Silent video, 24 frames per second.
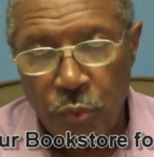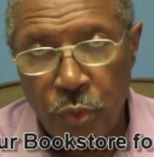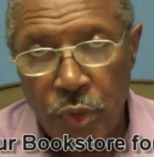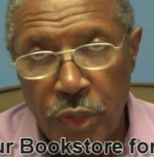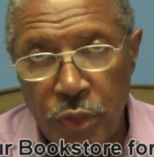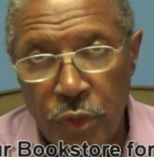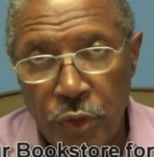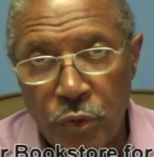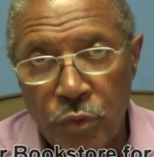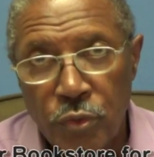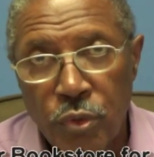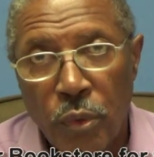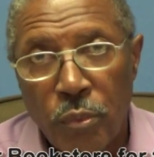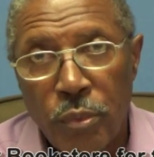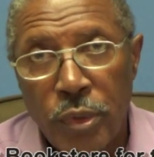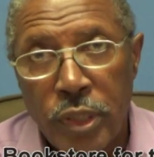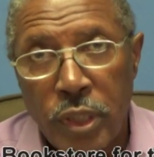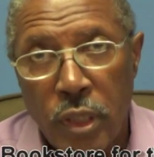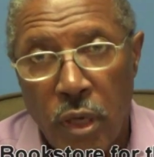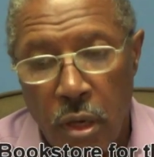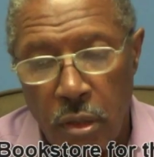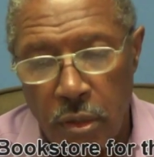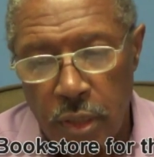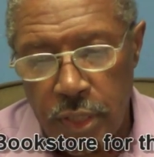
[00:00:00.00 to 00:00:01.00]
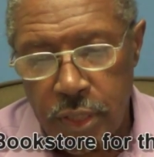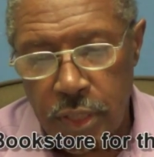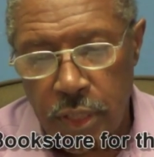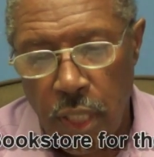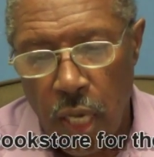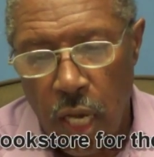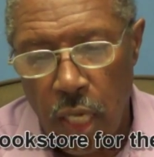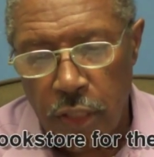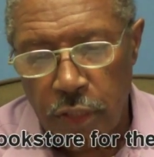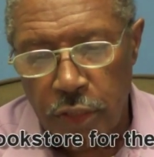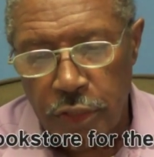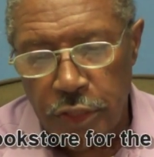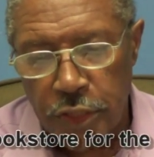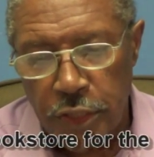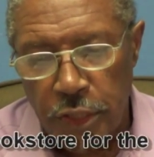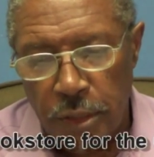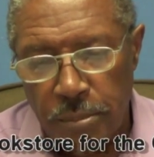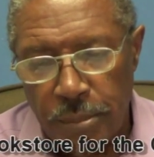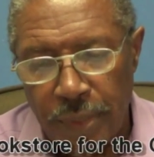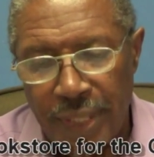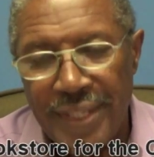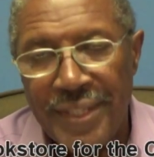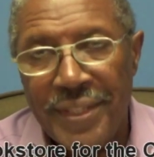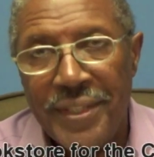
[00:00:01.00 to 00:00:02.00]
we use what we call a
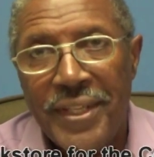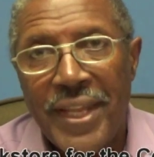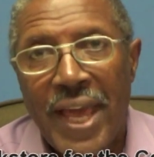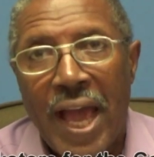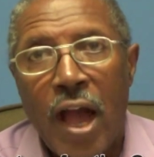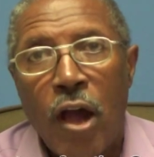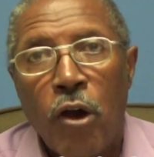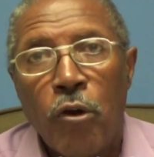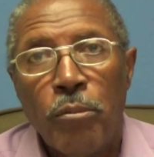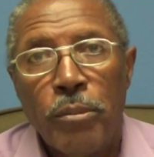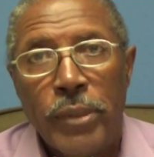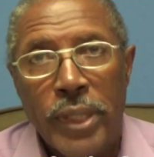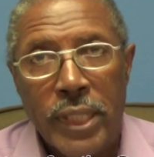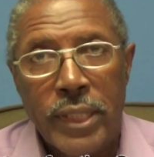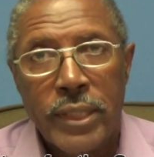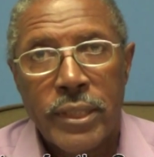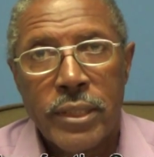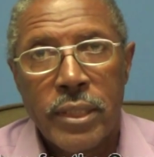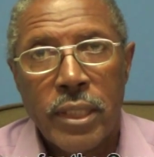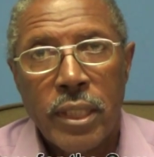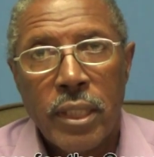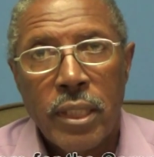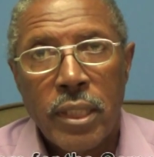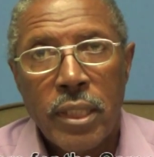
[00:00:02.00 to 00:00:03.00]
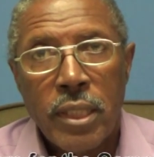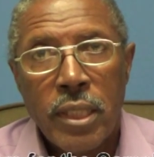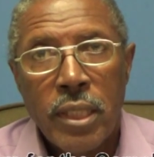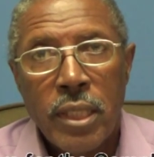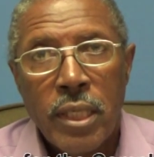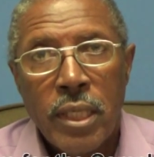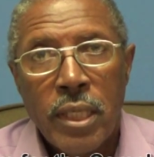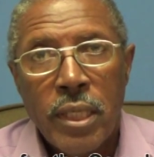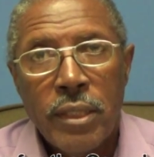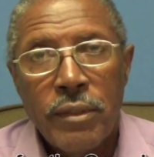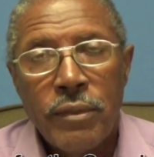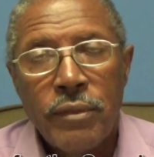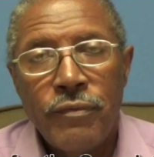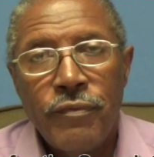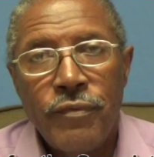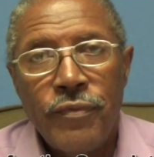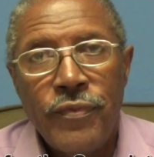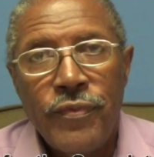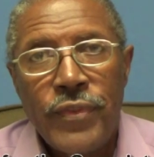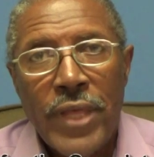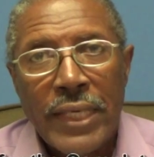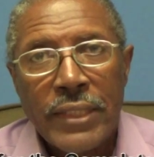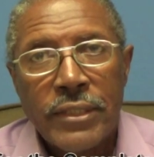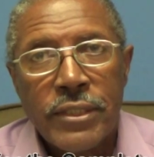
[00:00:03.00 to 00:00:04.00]
scholarship endowment.
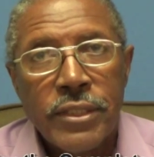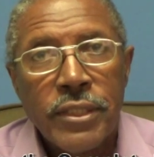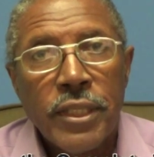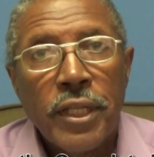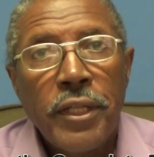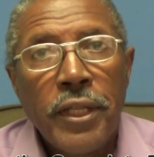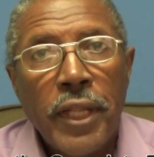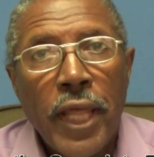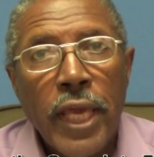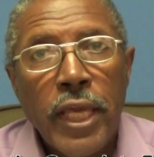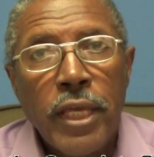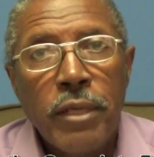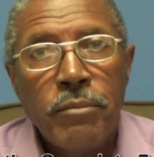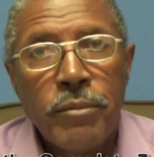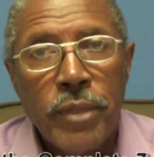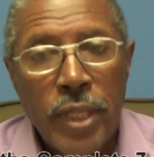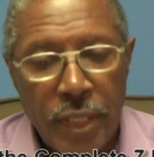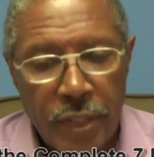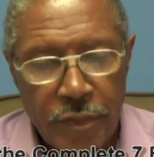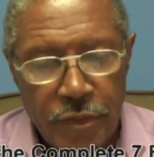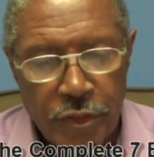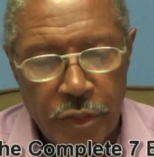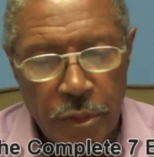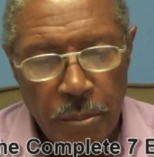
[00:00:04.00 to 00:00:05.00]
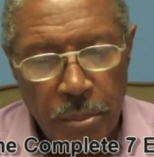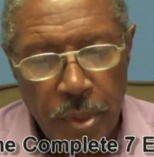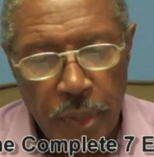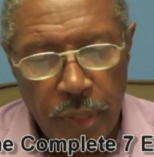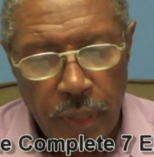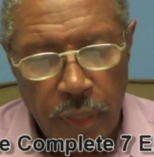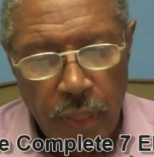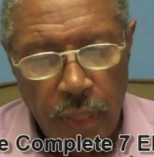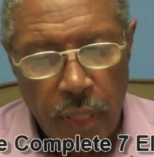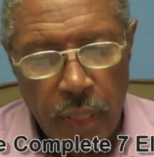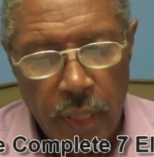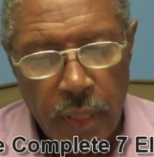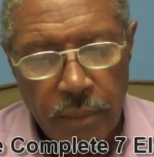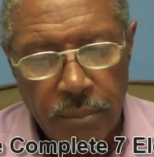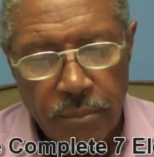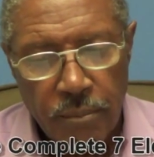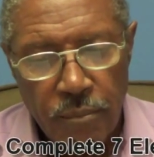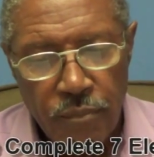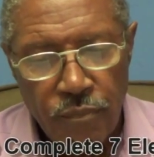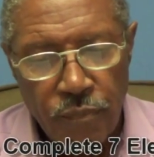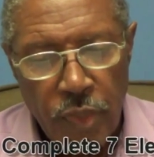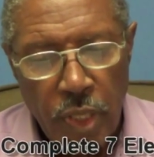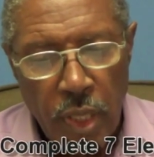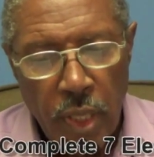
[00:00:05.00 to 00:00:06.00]
That's the name that is to be in.
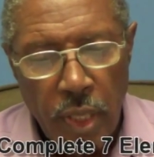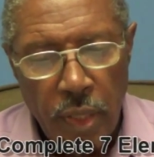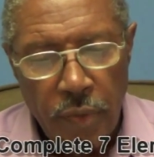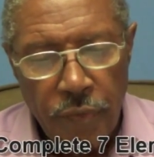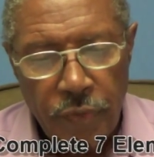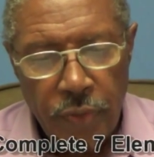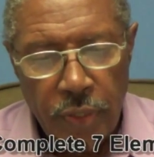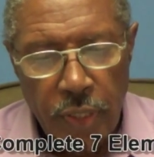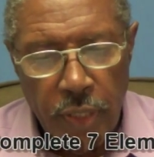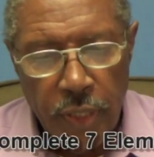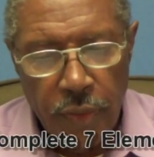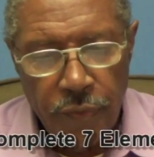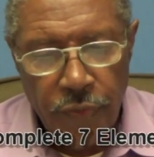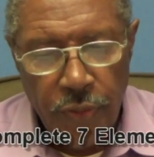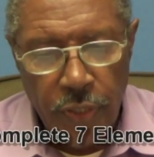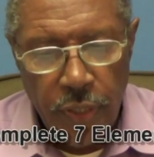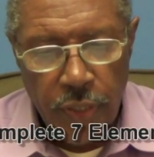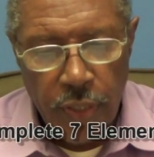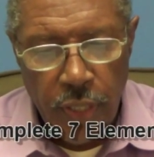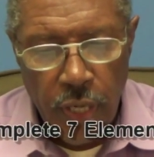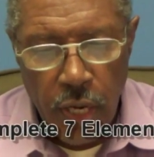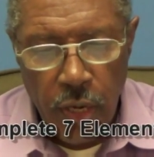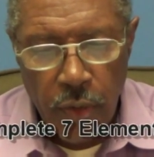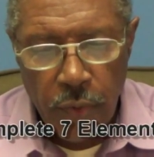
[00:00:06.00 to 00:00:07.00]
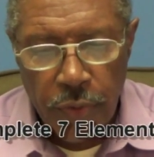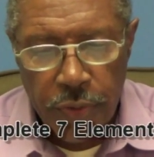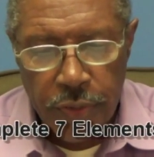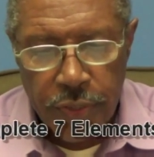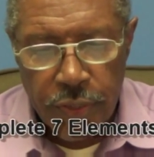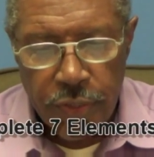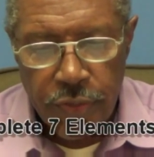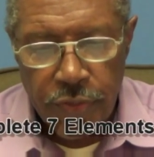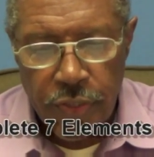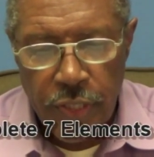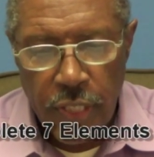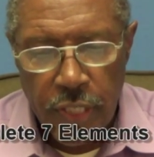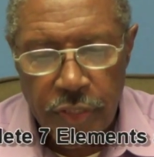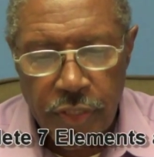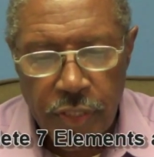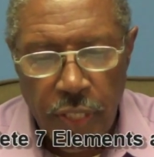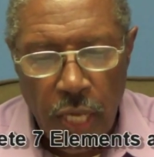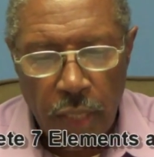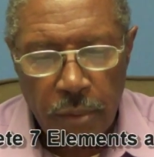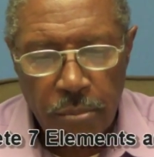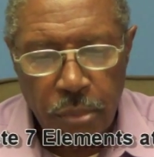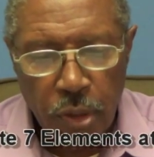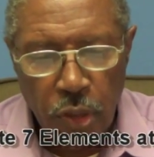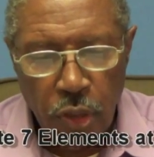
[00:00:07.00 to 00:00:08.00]
The inheritance does
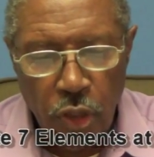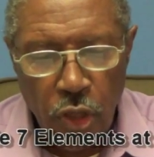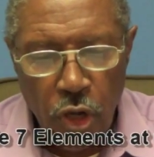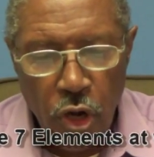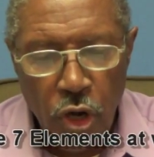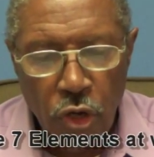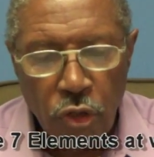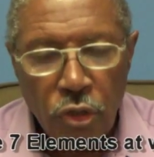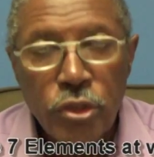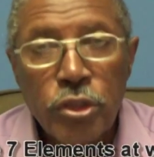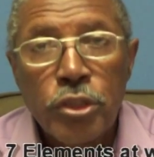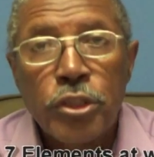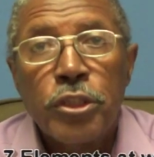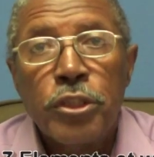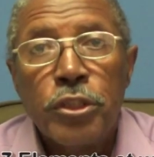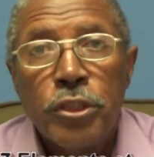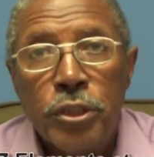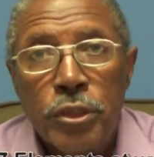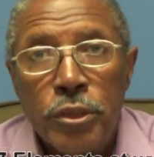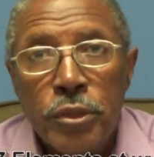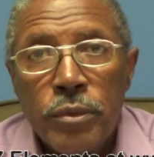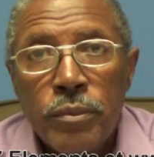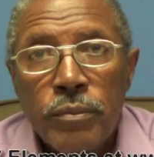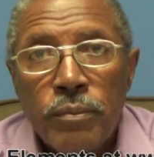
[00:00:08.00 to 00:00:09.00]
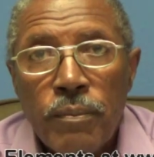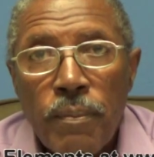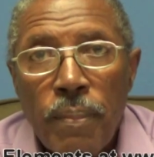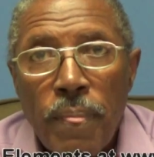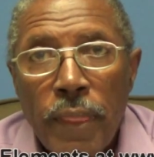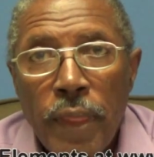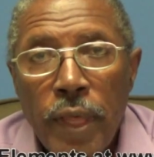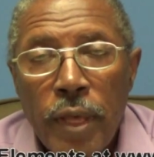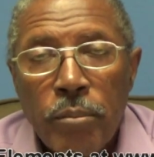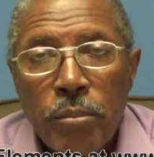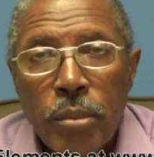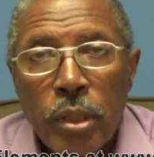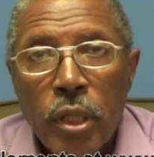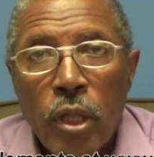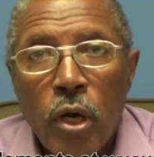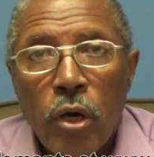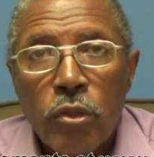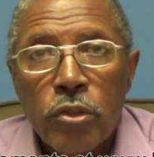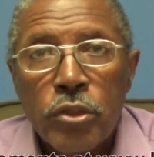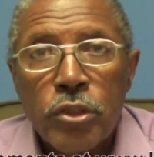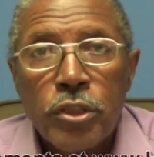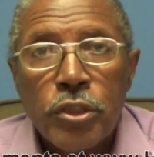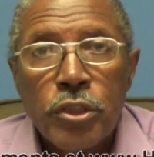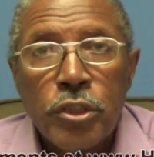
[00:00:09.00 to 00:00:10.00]
not belong to you; it
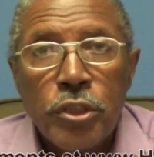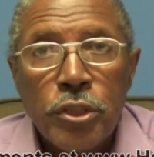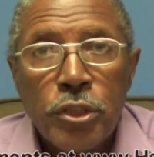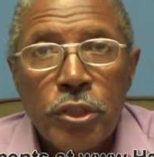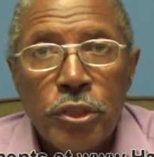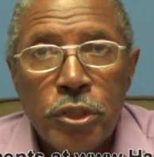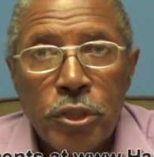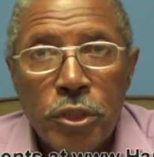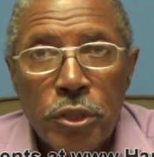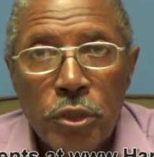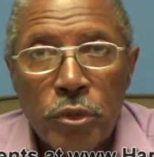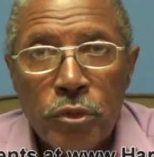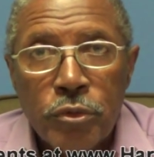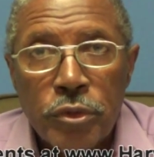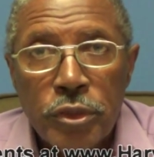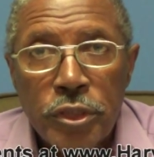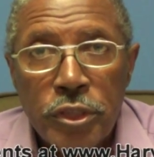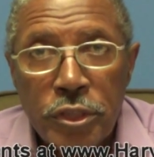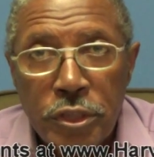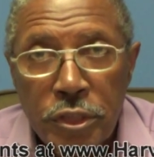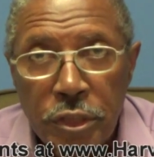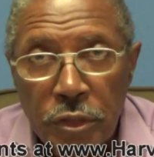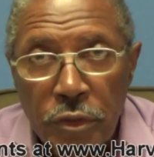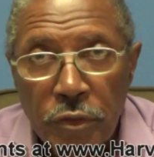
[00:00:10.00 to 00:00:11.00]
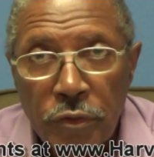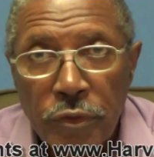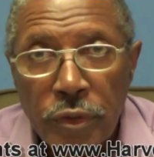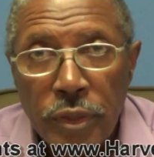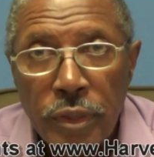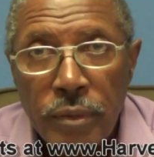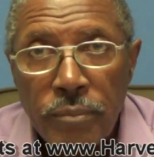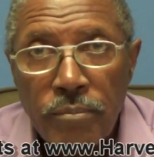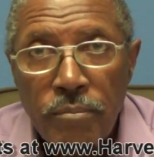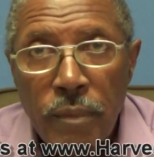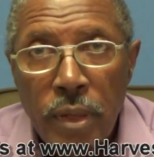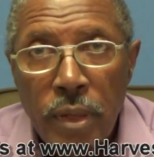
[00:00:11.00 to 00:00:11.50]
belongs to your children's children.